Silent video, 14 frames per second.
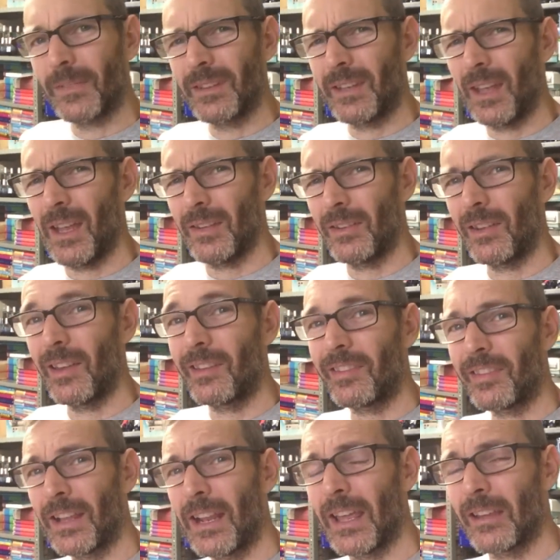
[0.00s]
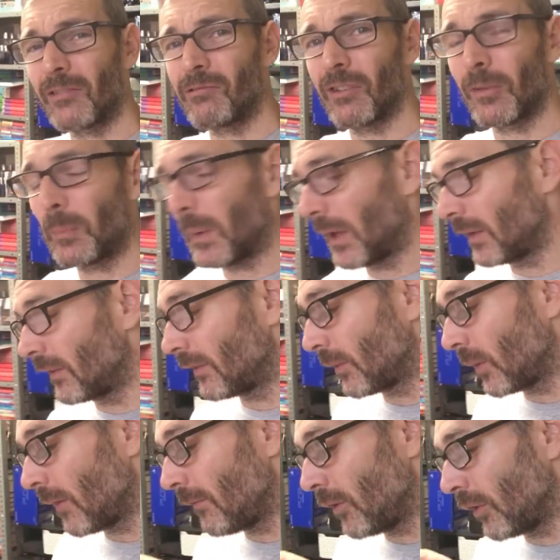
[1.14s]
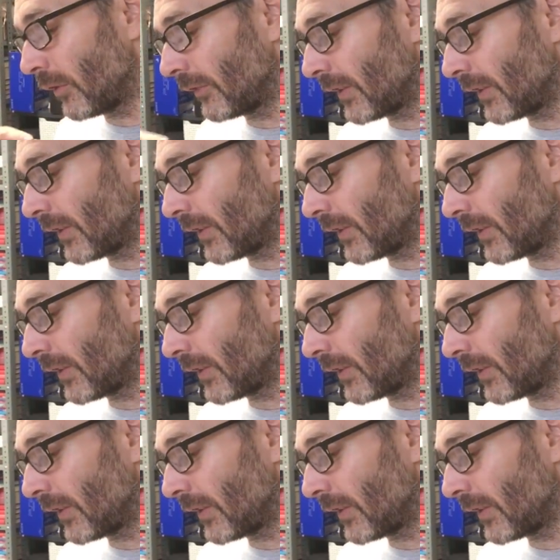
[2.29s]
yeah, still extra expense. So I've lost